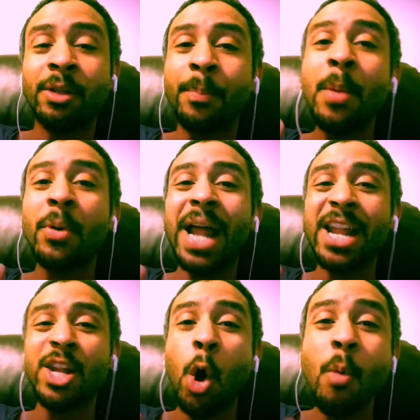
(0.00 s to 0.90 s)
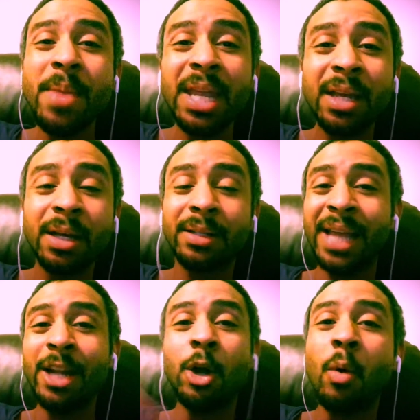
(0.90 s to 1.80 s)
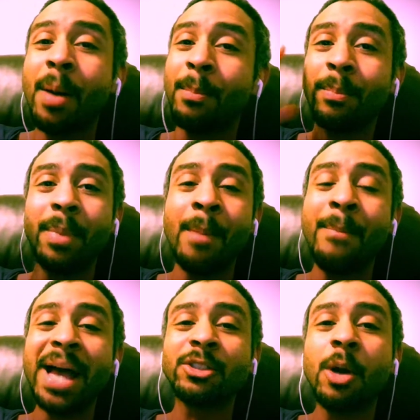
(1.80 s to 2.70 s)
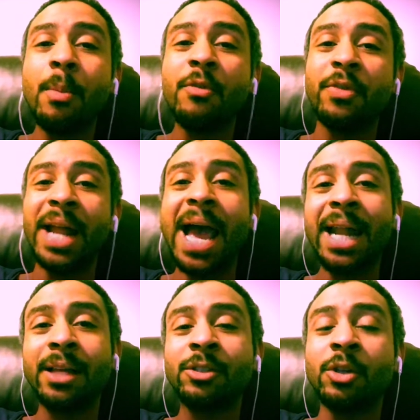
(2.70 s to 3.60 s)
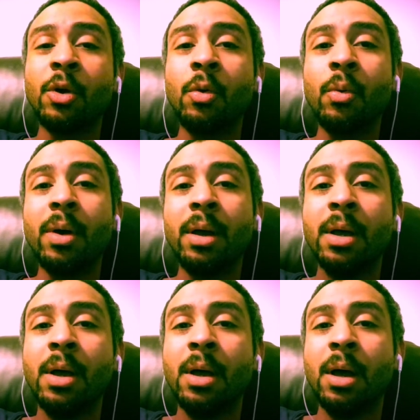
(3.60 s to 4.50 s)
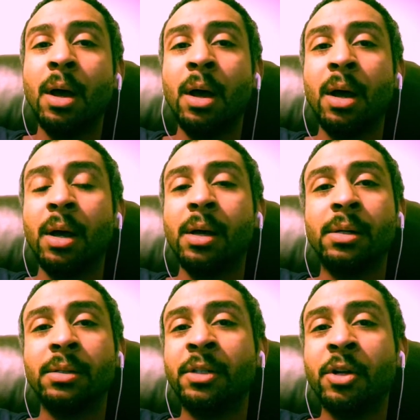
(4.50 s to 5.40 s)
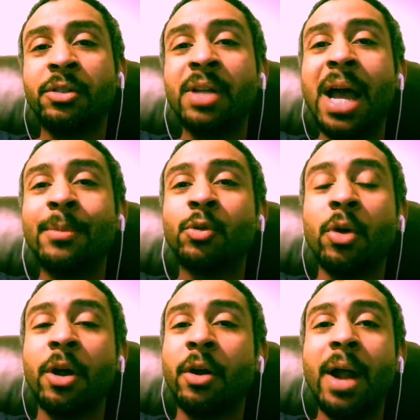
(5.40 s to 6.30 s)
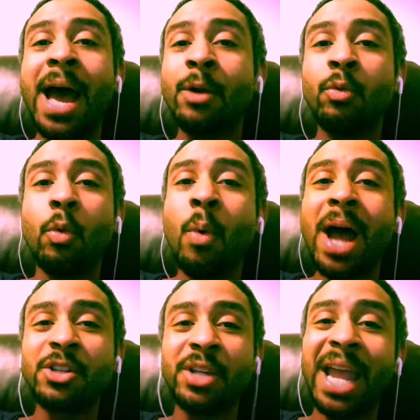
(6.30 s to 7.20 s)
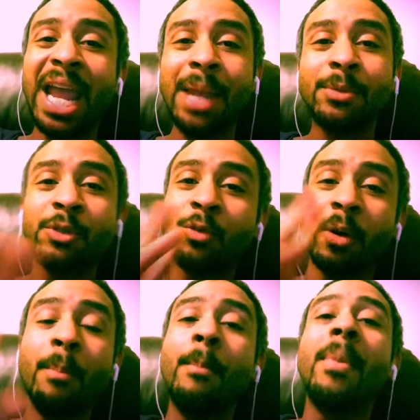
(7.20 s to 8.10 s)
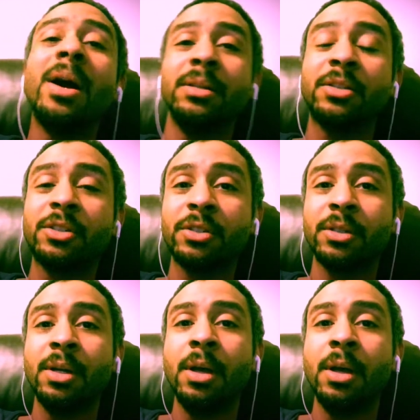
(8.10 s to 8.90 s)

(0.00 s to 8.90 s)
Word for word: the people that know me, they know I'm a basketball fanatic. So uh, there's times where I don't watch games for months